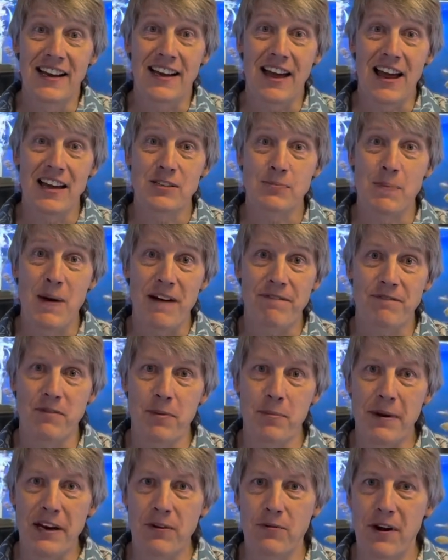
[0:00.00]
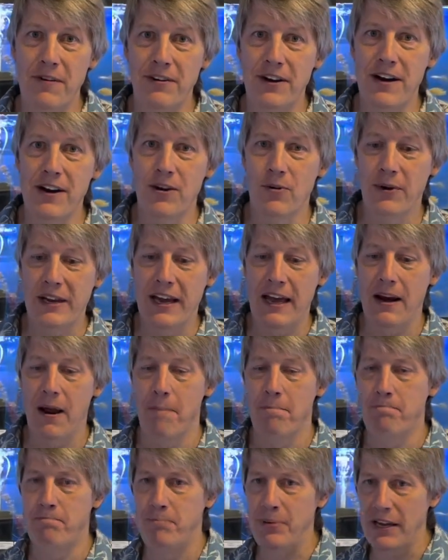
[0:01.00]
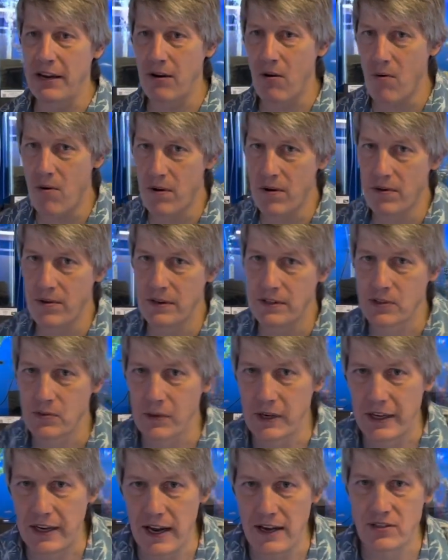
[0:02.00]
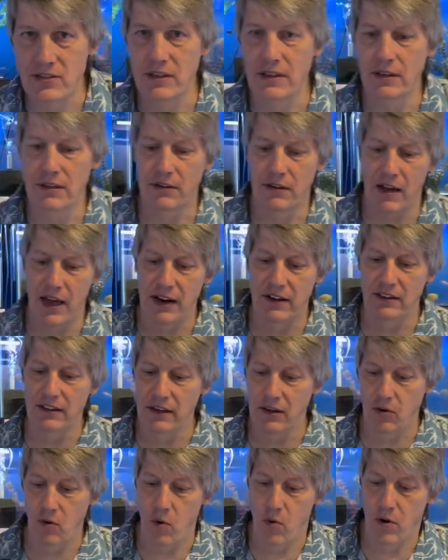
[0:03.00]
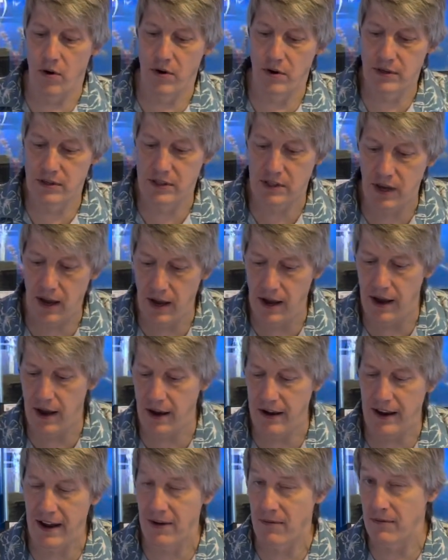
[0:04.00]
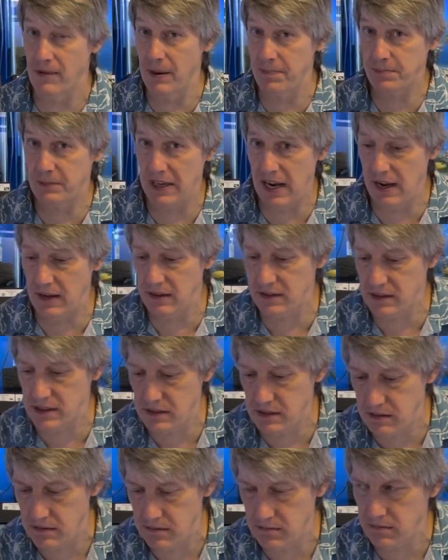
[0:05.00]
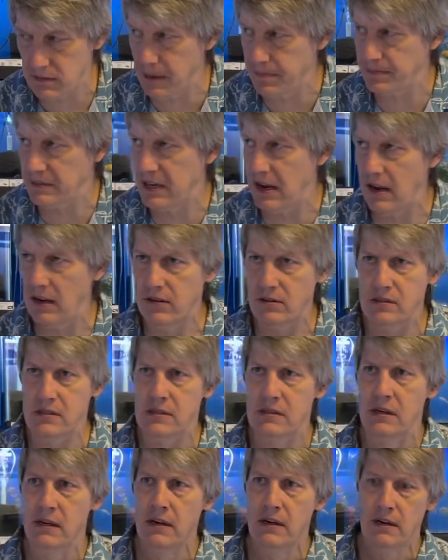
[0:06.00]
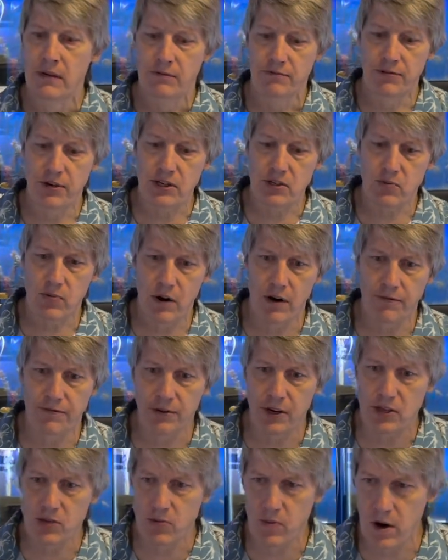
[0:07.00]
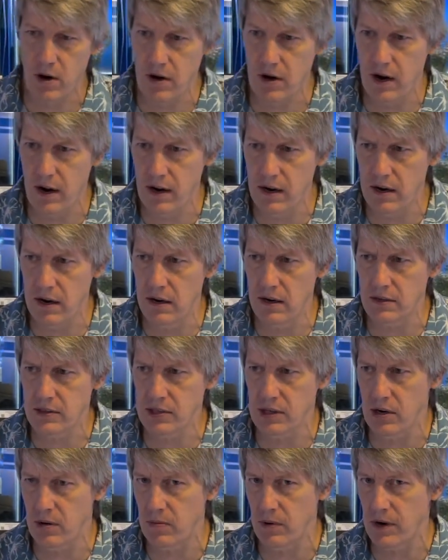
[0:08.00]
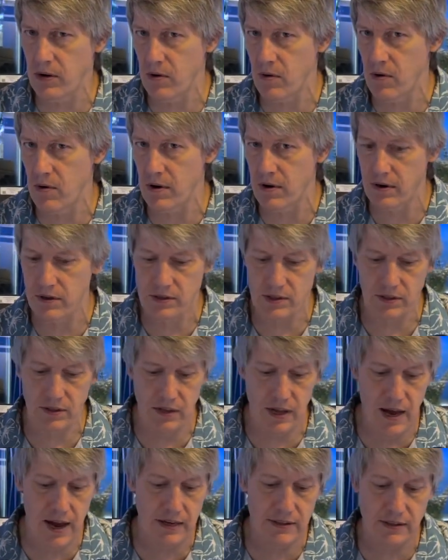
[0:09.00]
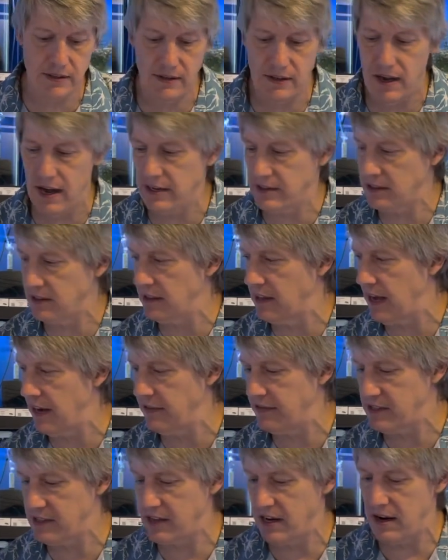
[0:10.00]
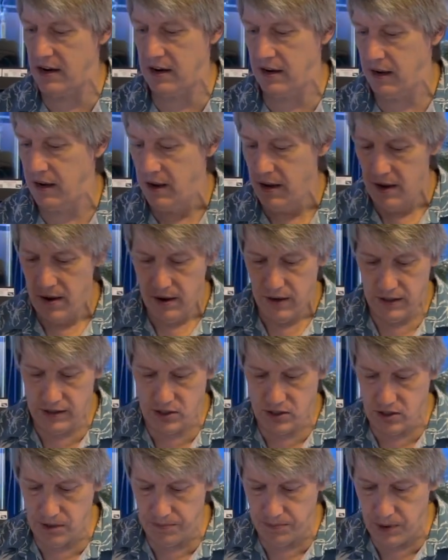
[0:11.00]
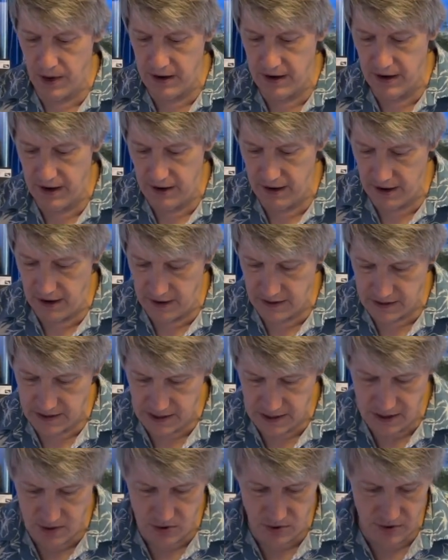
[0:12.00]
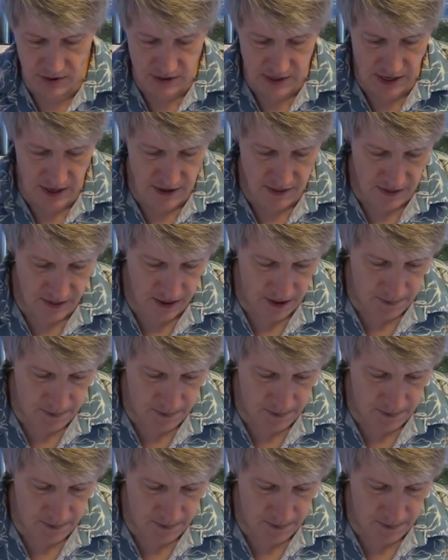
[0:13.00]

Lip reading: guys, Matt from the Big River here. We got a big order this week. Actually, a lot of little orders. Got reptiles, freshwater, and a saltwater order. So lots and lots of livestock. Let's jump right in and see who's in the